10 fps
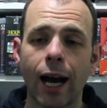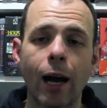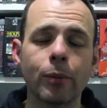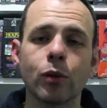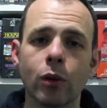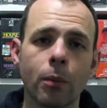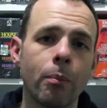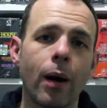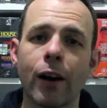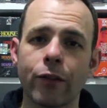absolutely
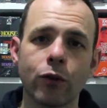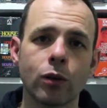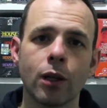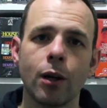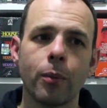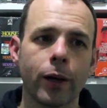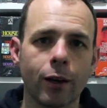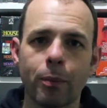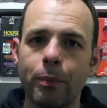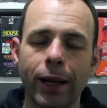marveled by
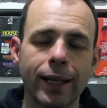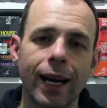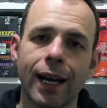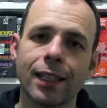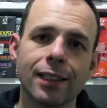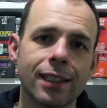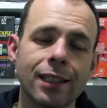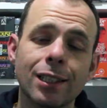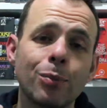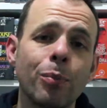her big eyes, the
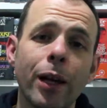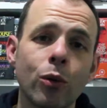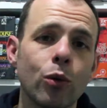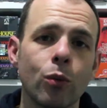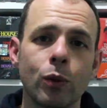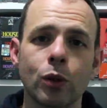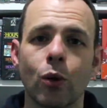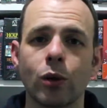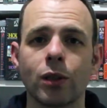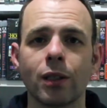smile that was
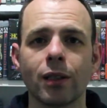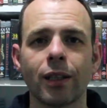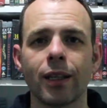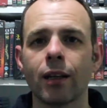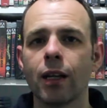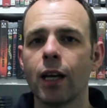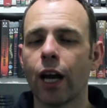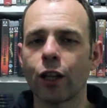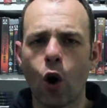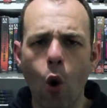constantly there,
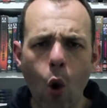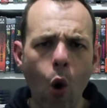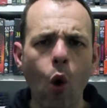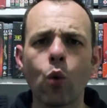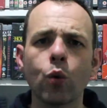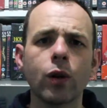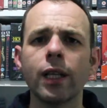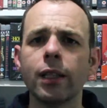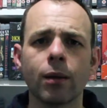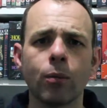and all
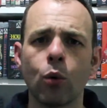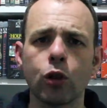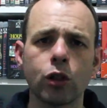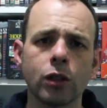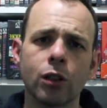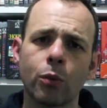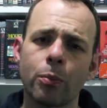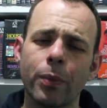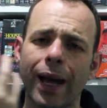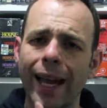these emotions that were
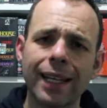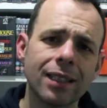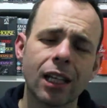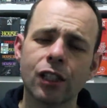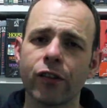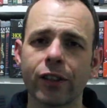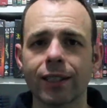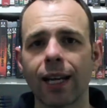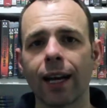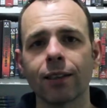behind this
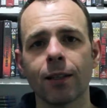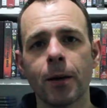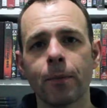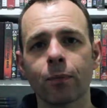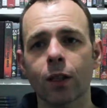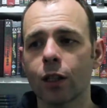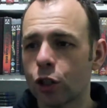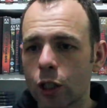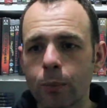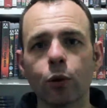facade that
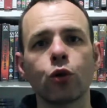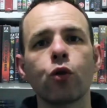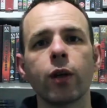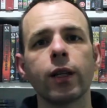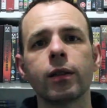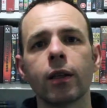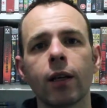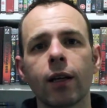she portrayed.